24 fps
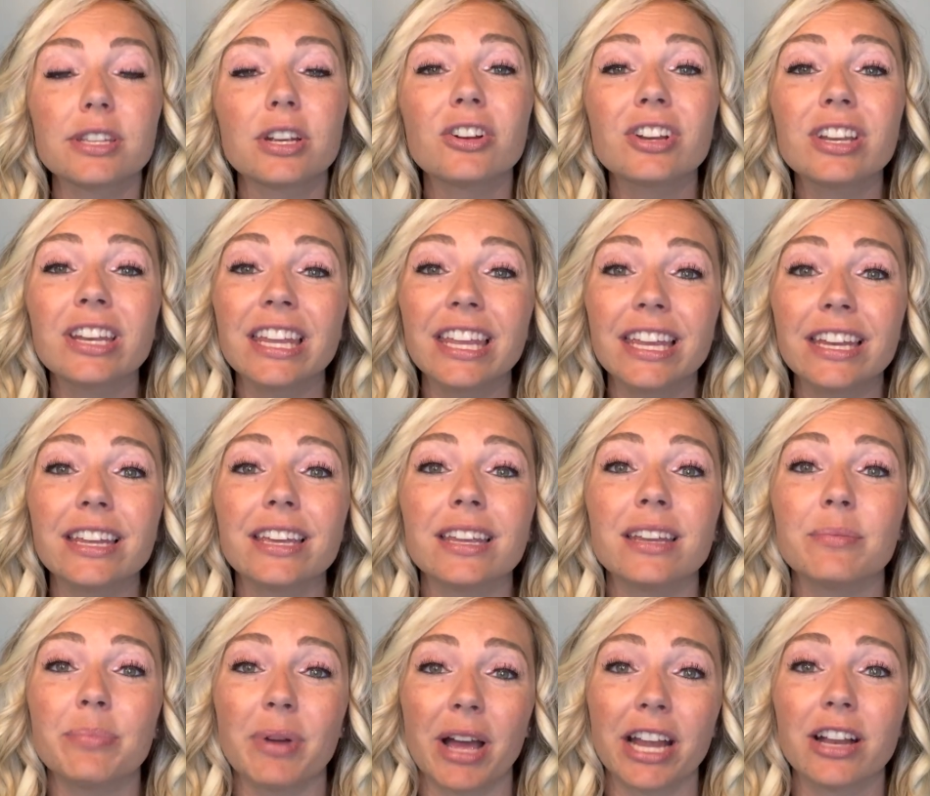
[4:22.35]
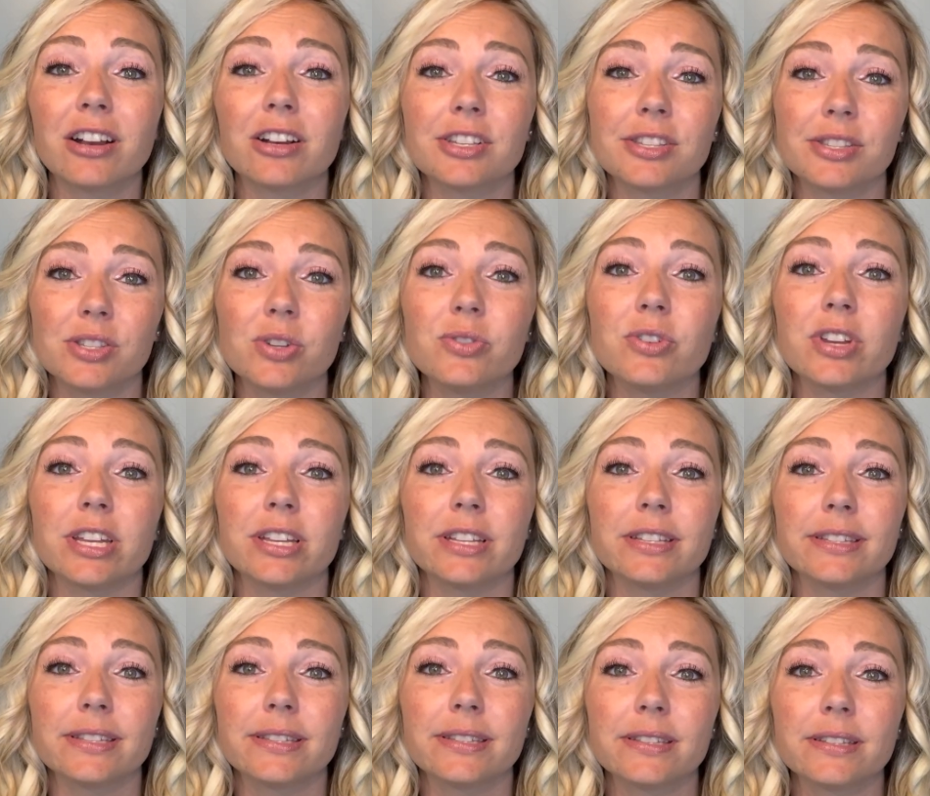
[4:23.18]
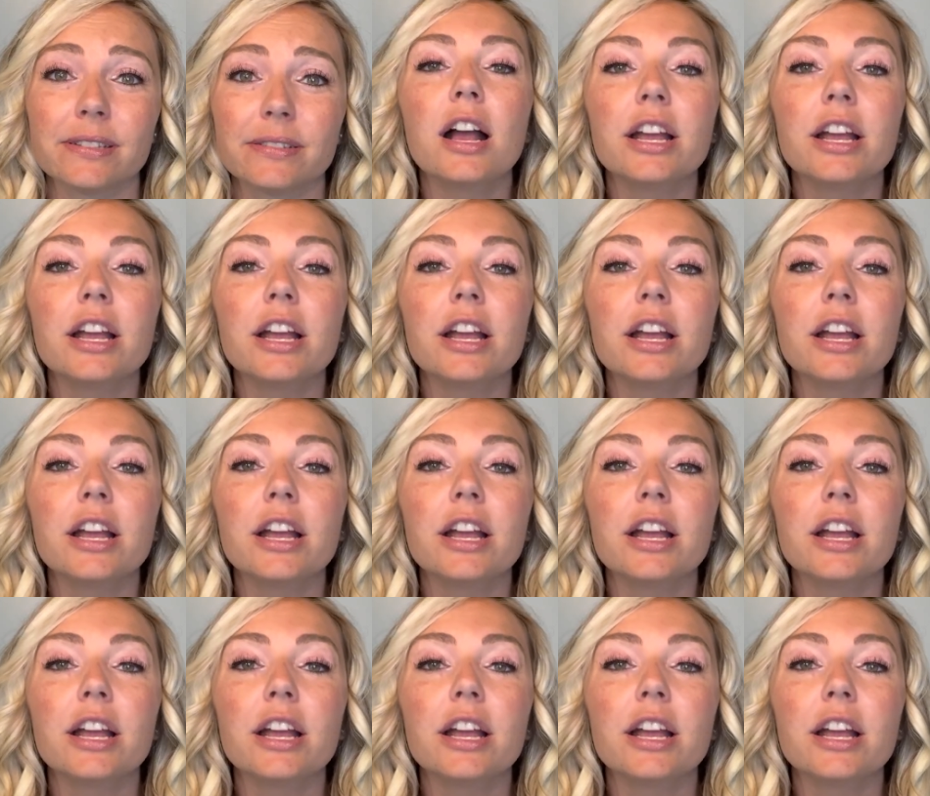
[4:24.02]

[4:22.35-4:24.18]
You're needed by your students.